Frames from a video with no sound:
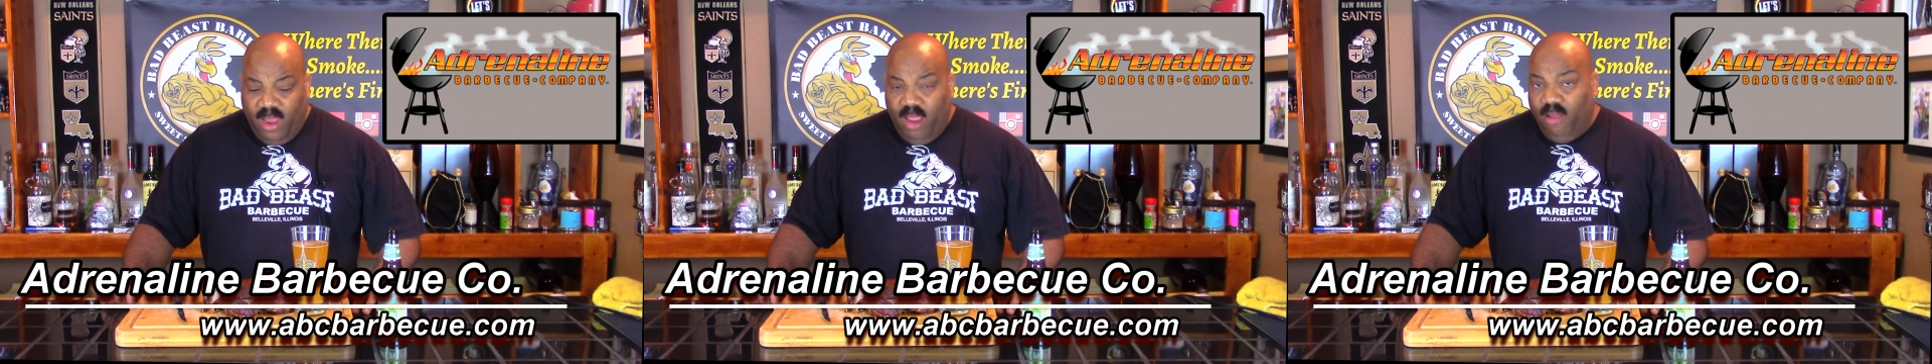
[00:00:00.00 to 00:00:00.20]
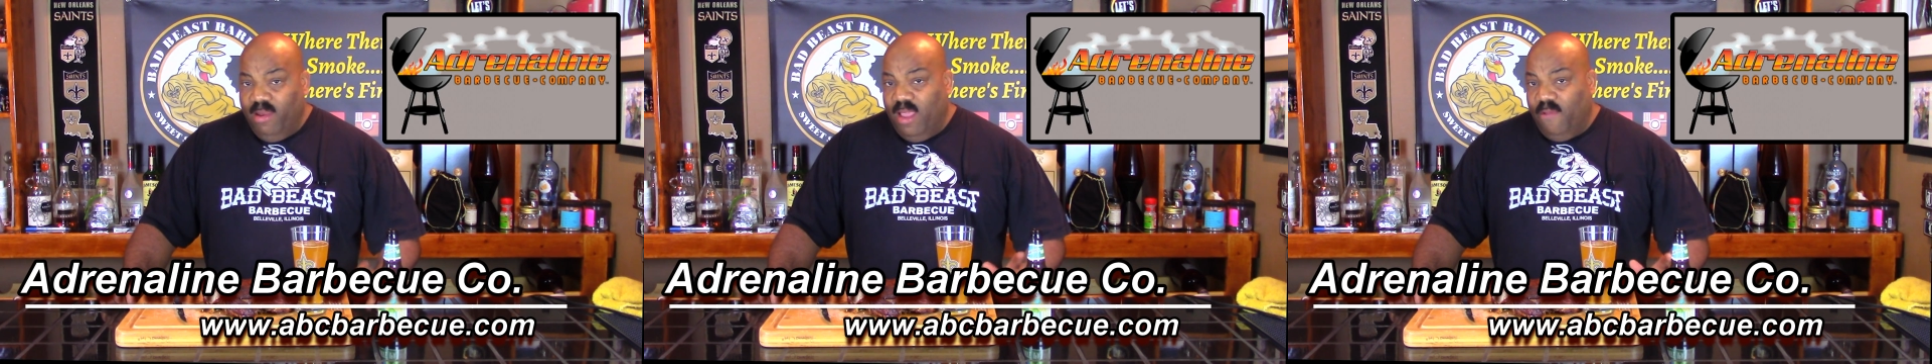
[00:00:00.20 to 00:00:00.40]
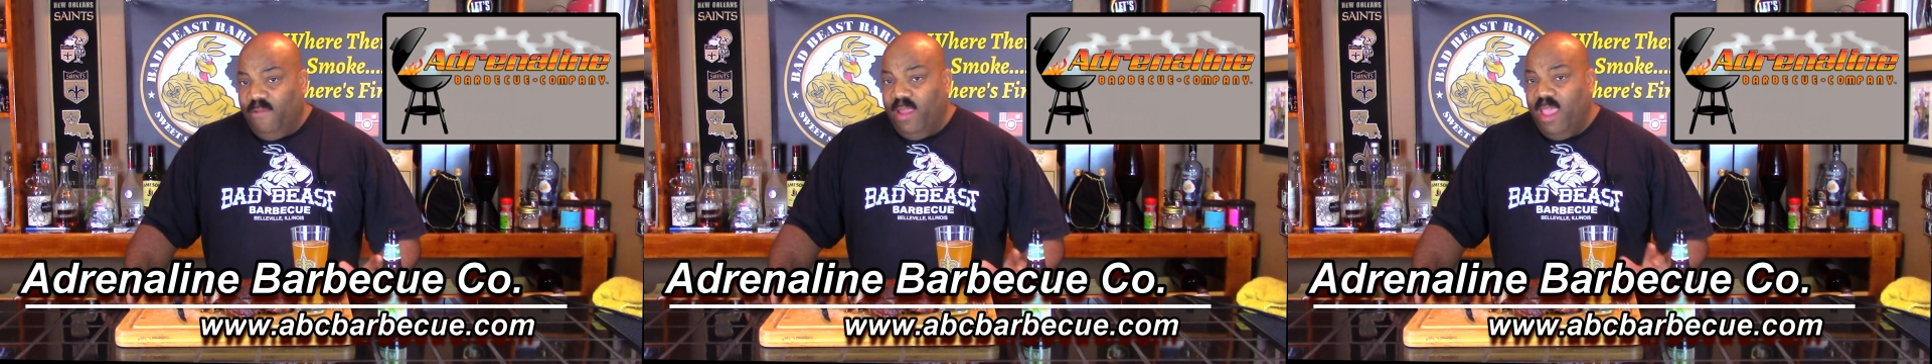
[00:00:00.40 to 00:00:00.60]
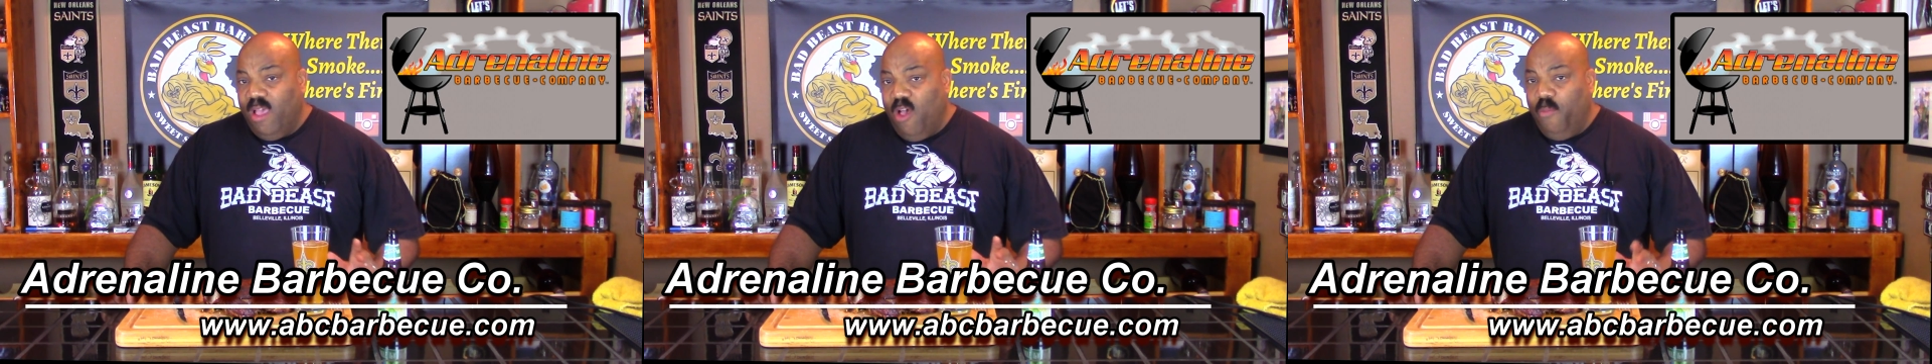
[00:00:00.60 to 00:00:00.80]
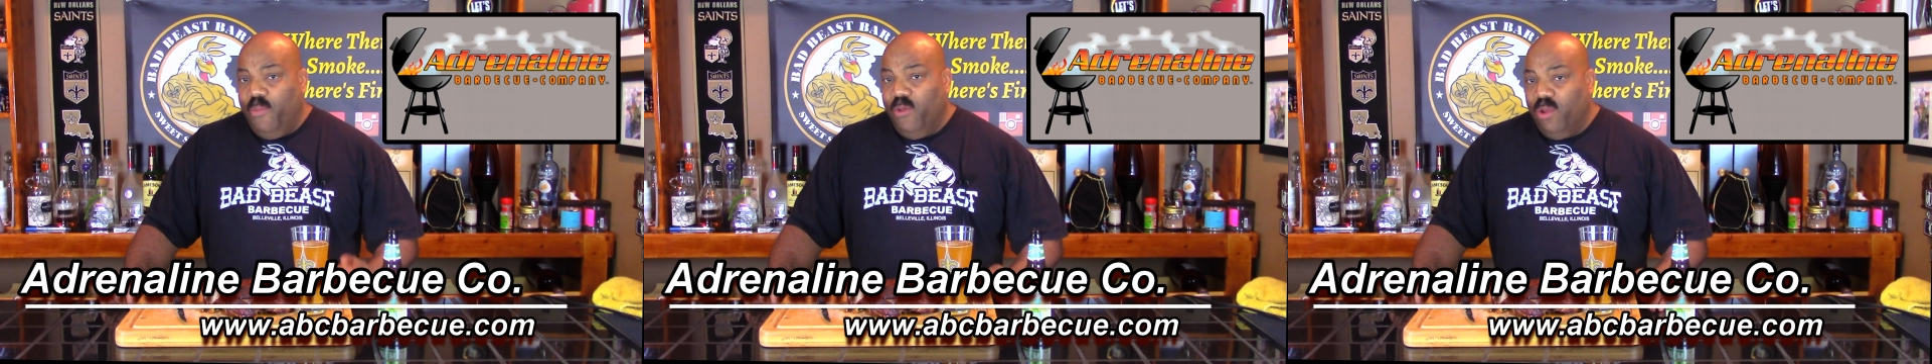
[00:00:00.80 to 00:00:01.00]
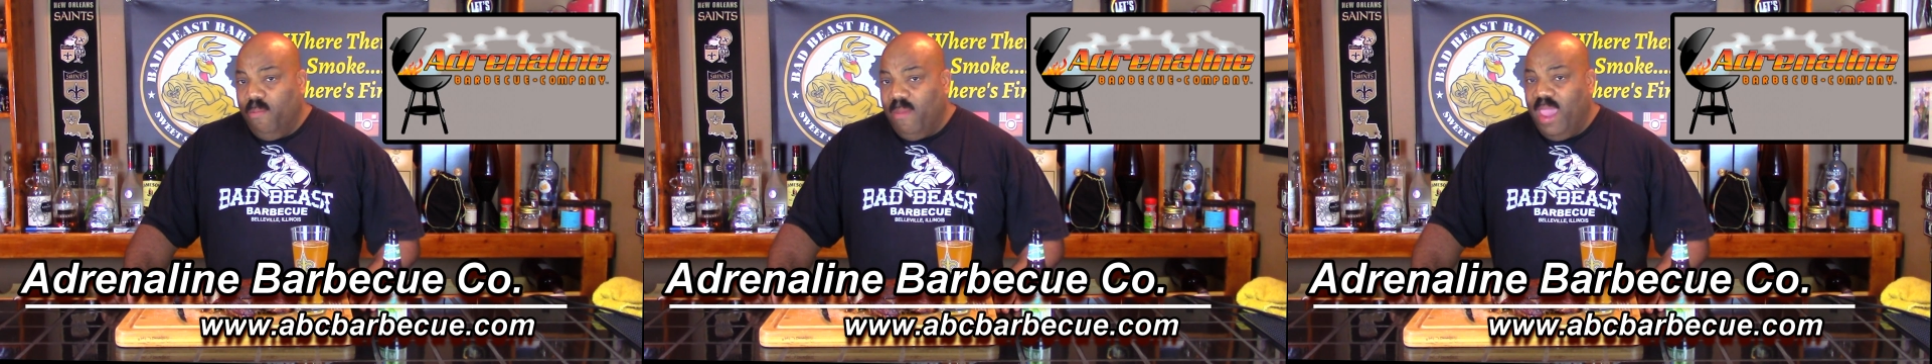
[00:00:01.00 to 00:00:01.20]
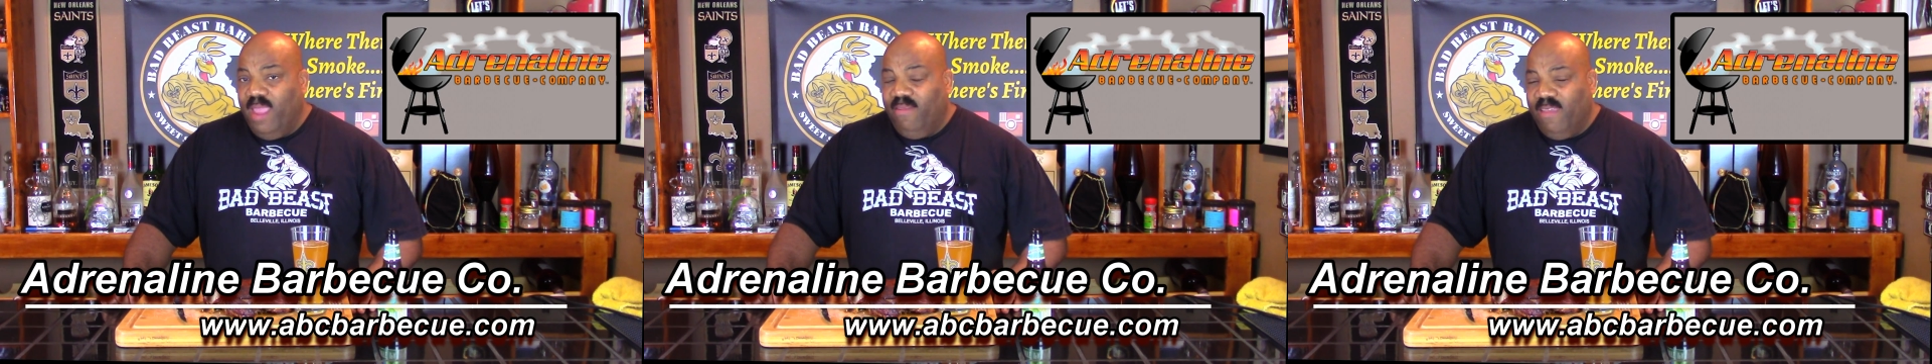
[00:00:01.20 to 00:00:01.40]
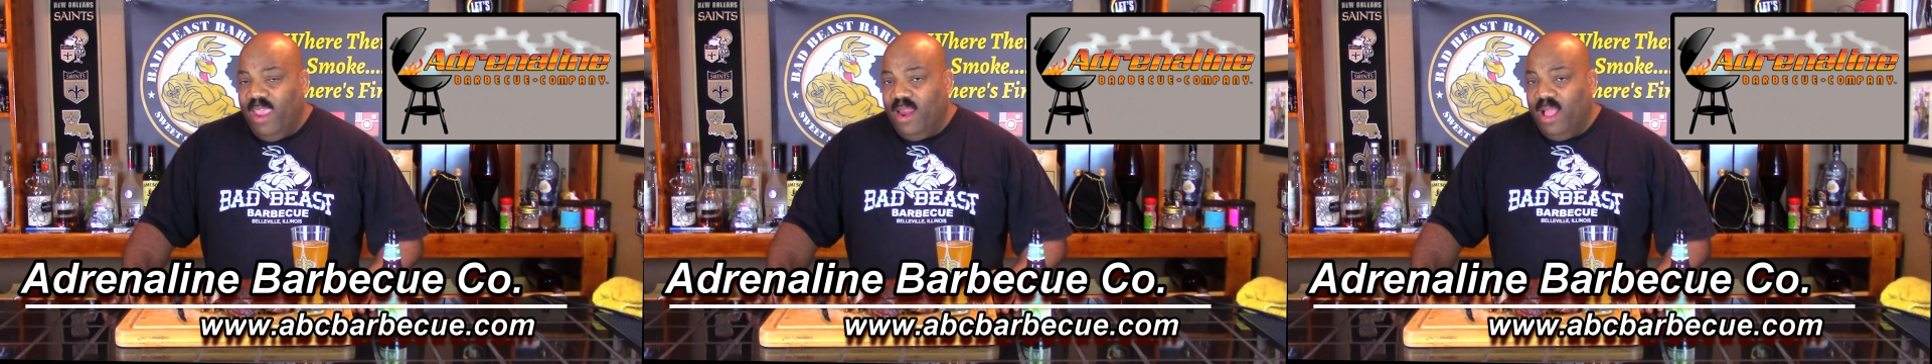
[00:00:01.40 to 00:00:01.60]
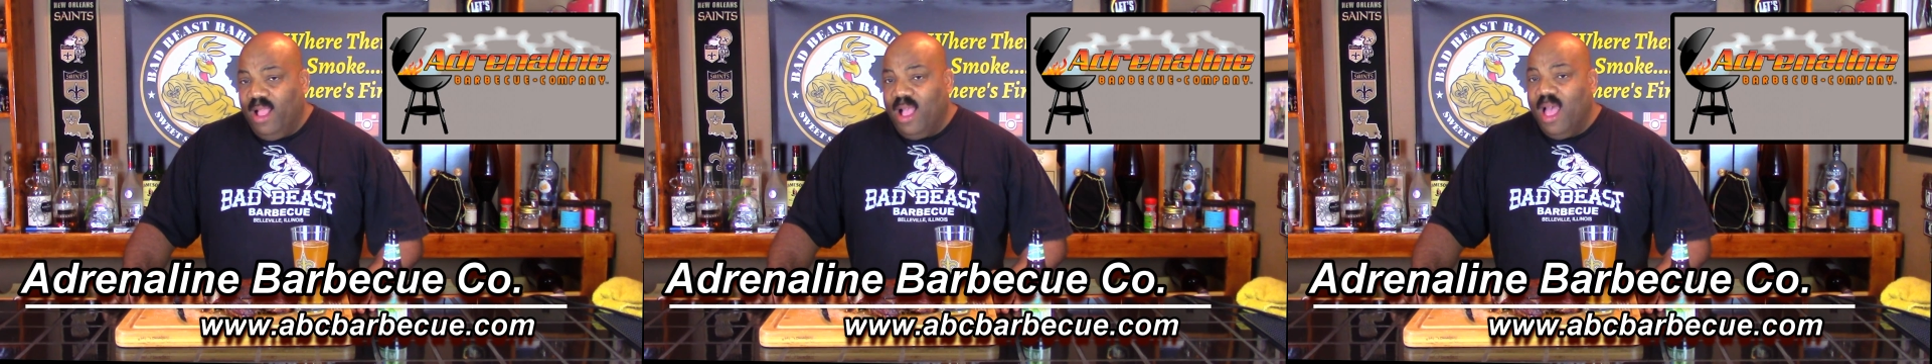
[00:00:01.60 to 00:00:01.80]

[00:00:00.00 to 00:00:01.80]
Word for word: Uh, they'll definitely help you to maintain